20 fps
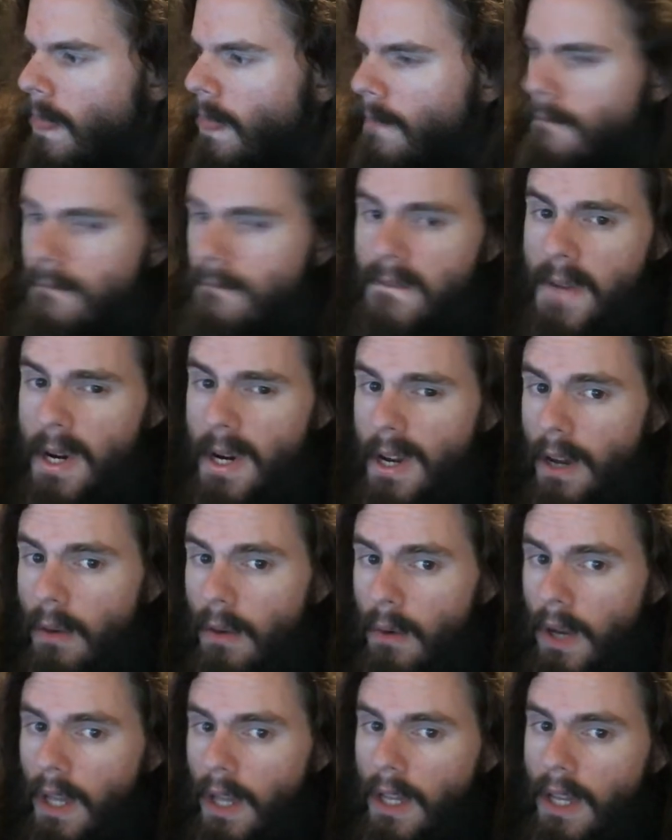very
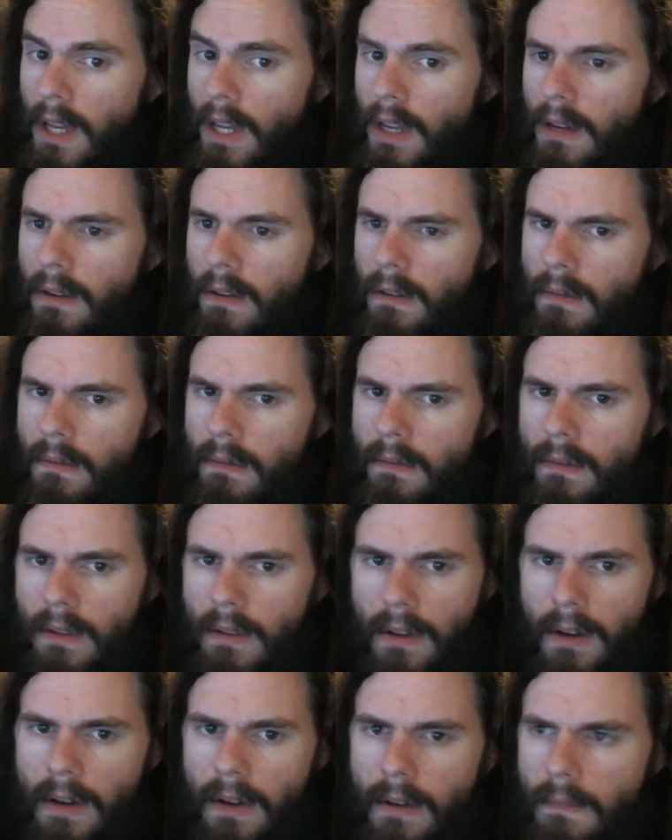quickly,
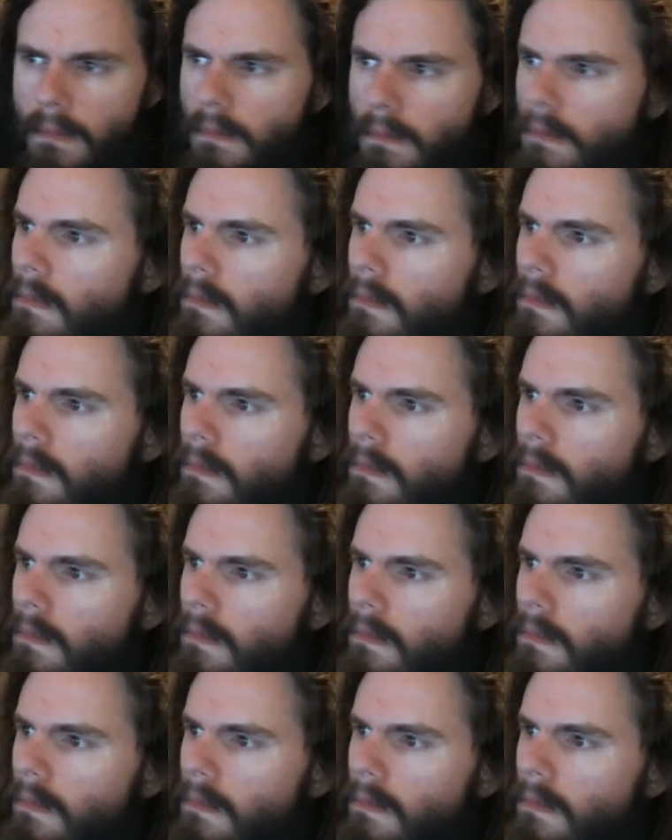um,